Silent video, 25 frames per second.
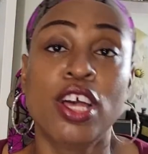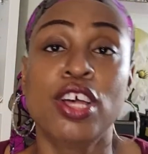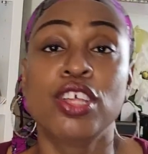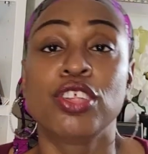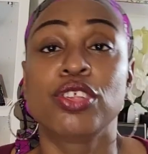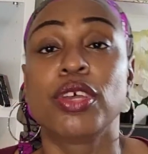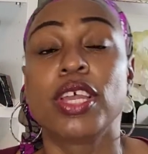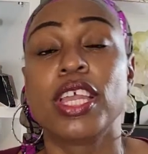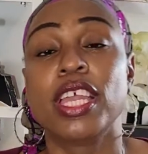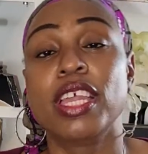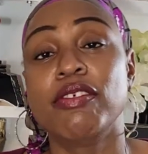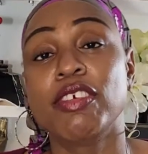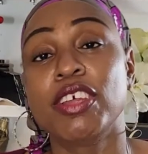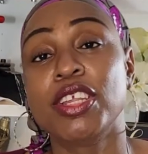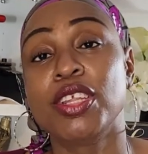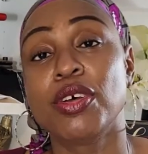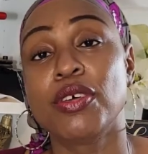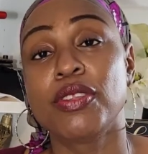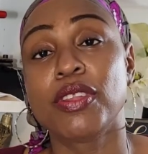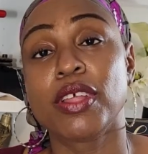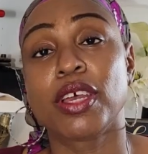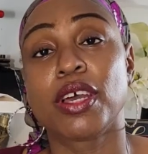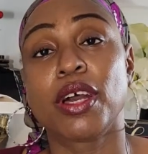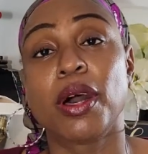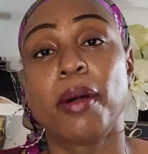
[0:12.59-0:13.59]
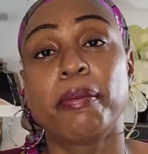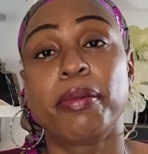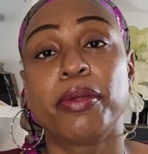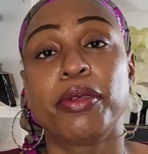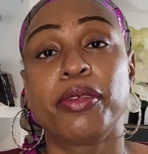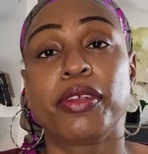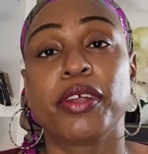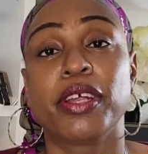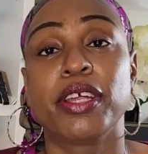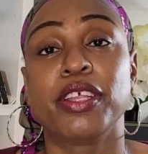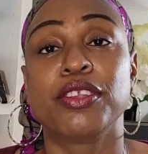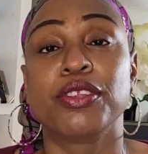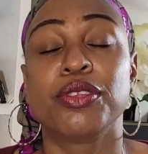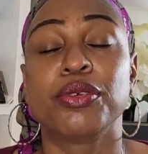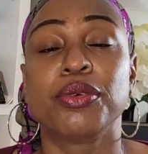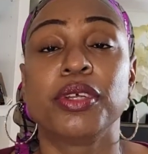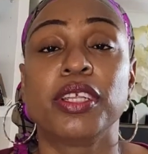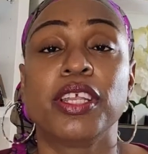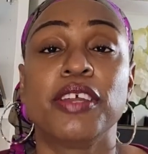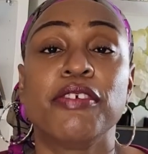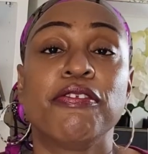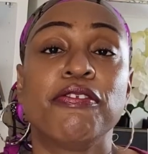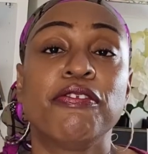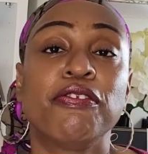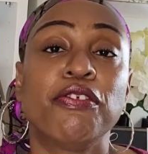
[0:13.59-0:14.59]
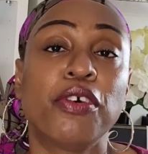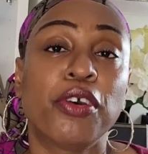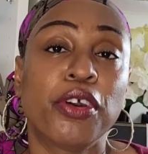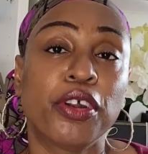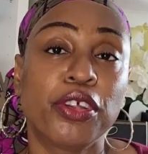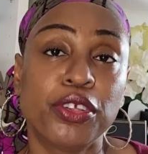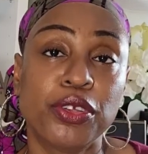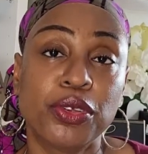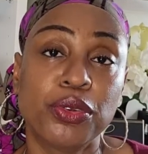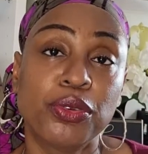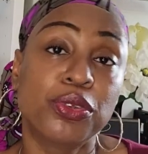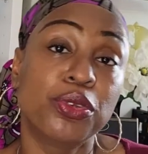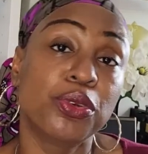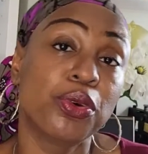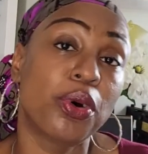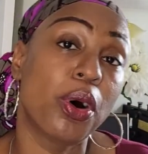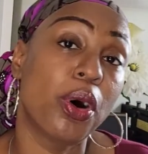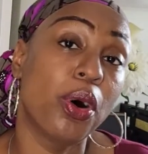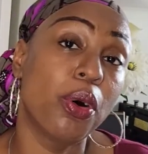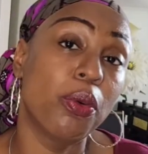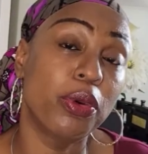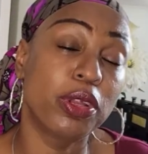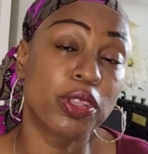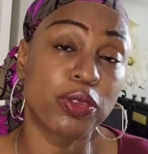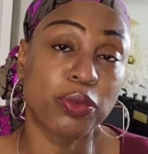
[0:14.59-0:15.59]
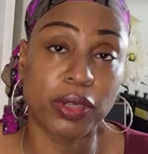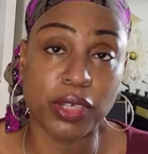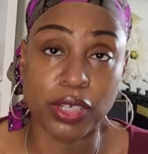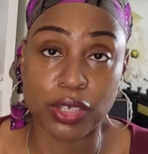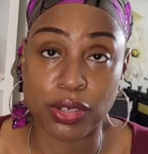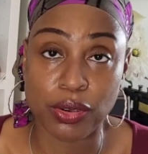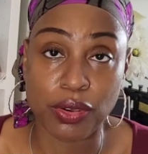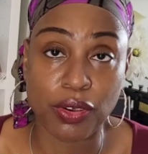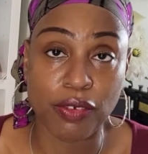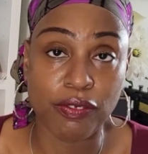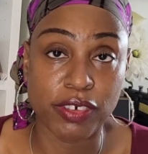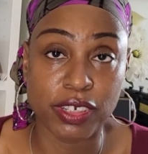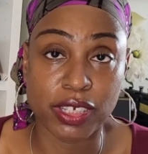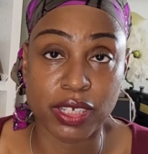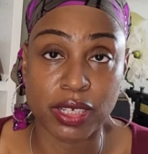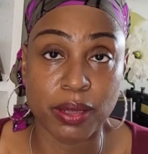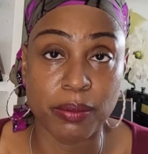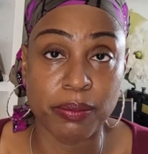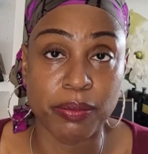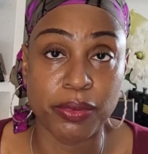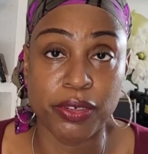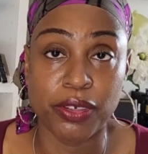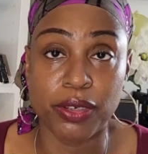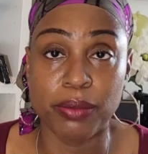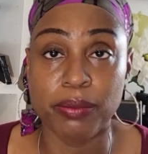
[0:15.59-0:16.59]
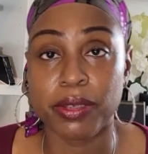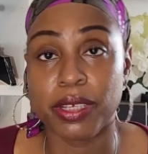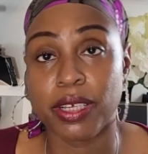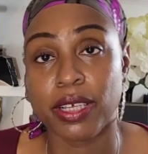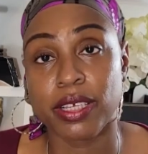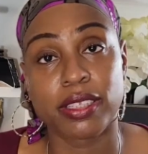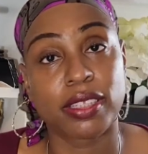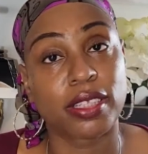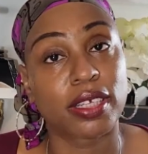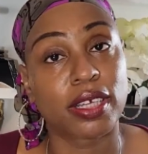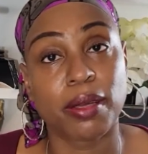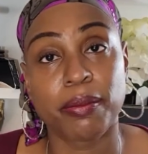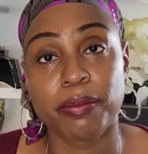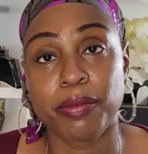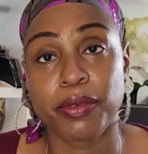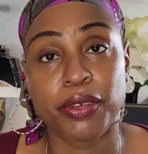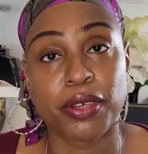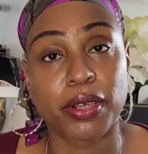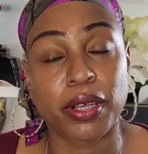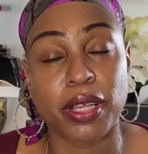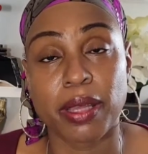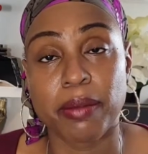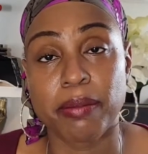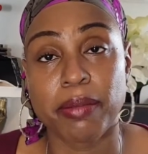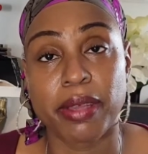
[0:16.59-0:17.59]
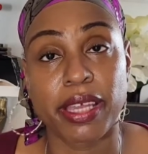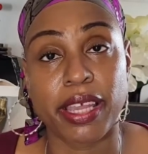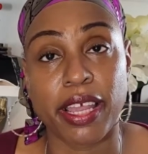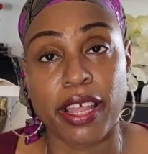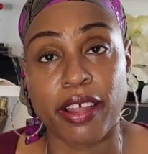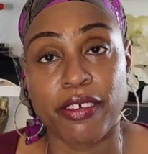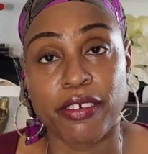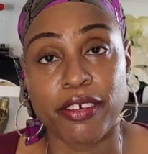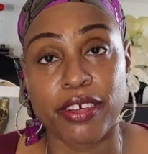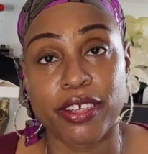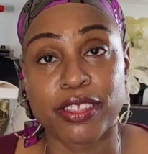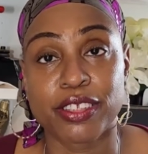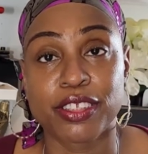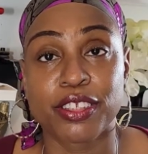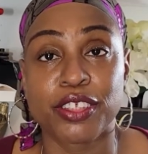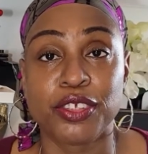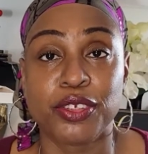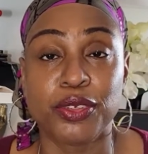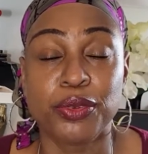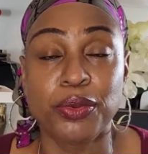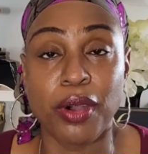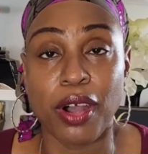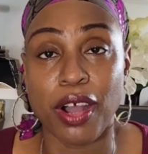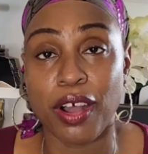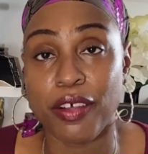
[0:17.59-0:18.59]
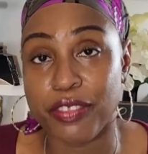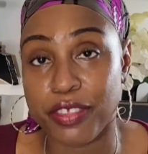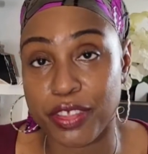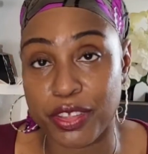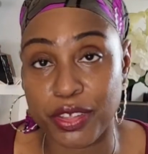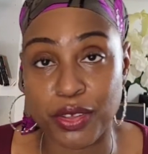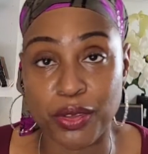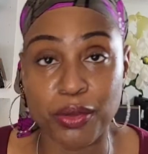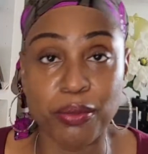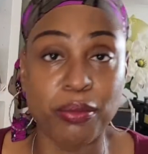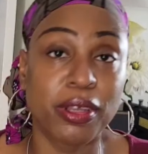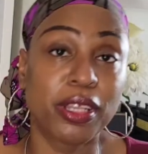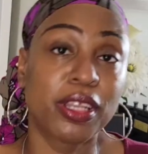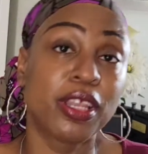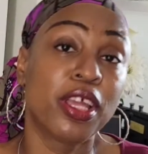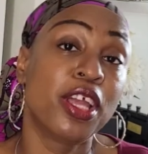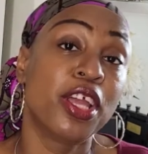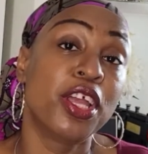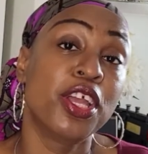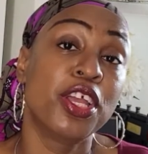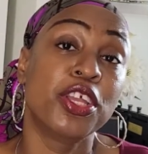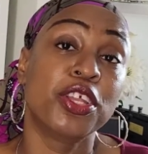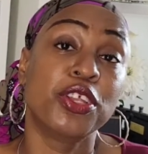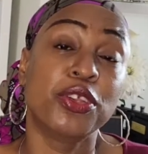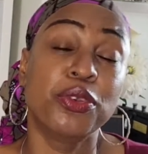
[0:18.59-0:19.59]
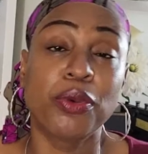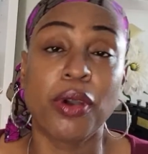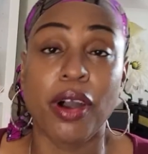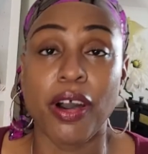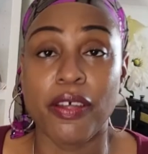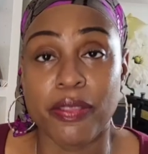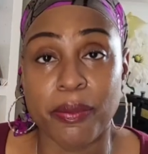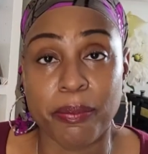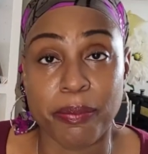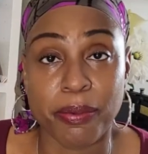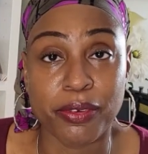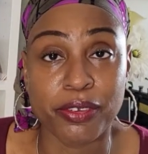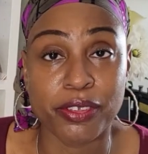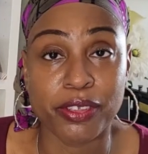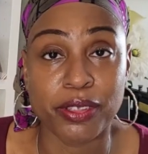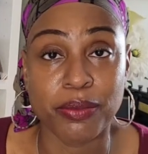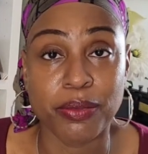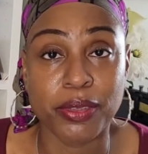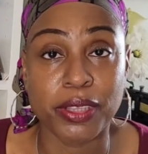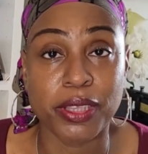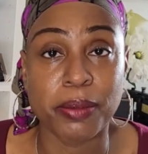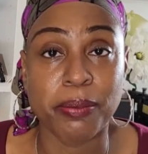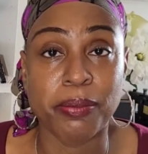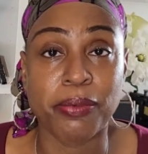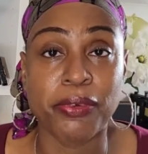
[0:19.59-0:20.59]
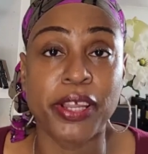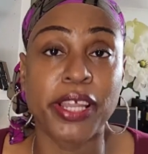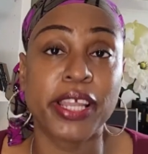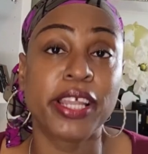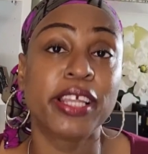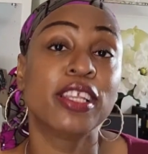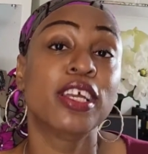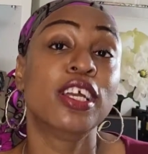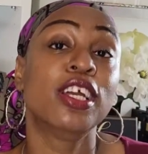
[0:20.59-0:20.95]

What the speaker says: So even though the computer is doing it for you, you always want to go over the computer because the computer can make errors. You are the human, you are the person with the brain.